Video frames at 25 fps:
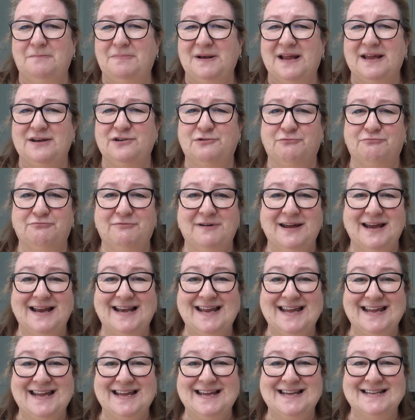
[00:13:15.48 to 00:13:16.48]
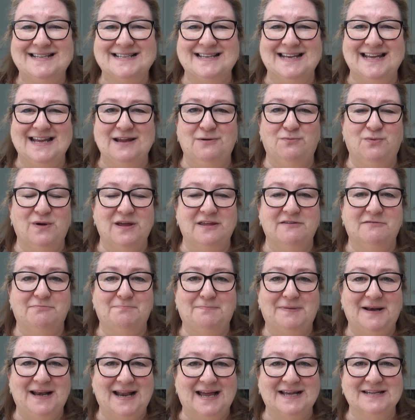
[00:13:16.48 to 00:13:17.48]
to blend really easily
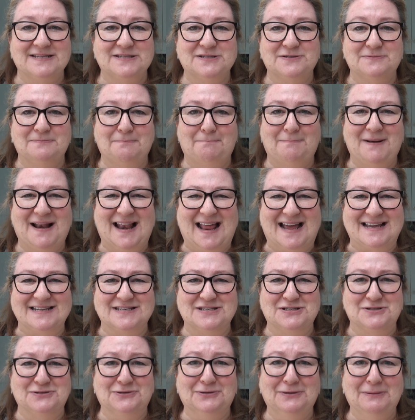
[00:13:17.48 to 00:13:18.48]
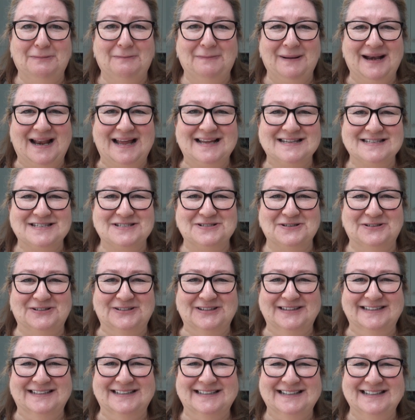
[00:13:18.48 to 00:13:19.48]
with plast plastel plastel
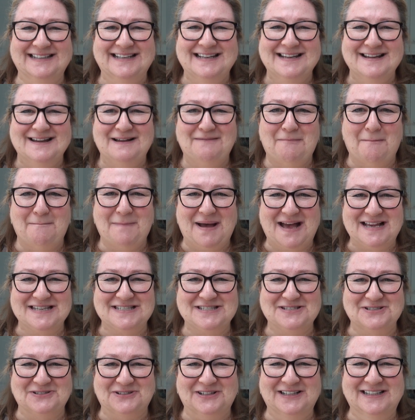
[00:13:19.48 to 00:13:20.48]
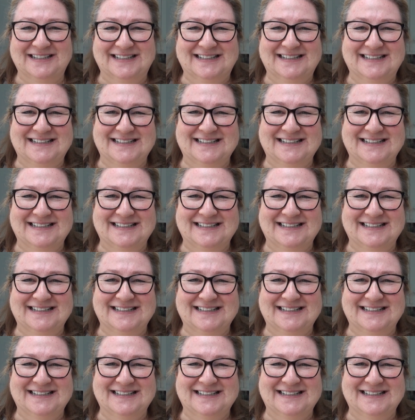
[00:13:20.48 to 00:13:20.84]
pastel.